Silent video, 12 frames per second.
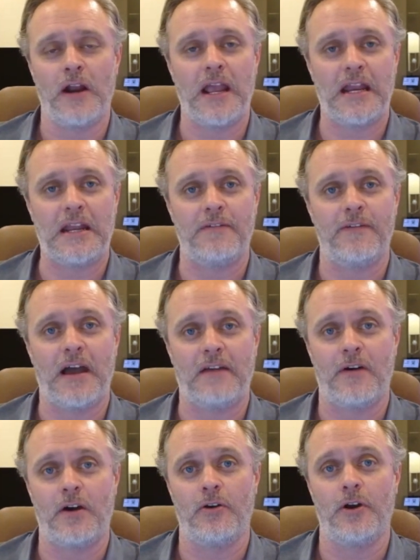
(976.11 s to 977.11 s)

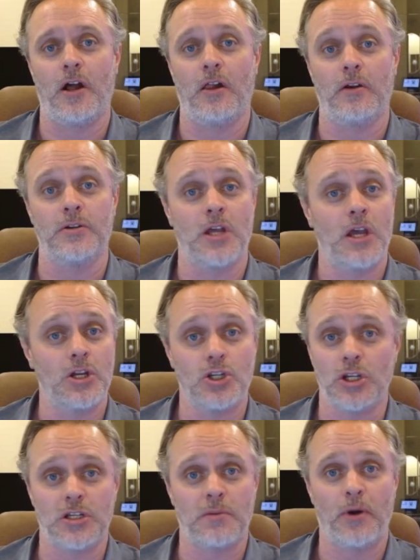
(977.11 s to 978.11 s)
$8,500
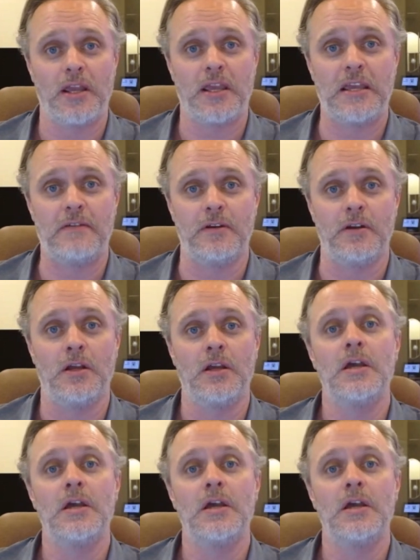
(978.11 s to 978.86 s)
just to break even.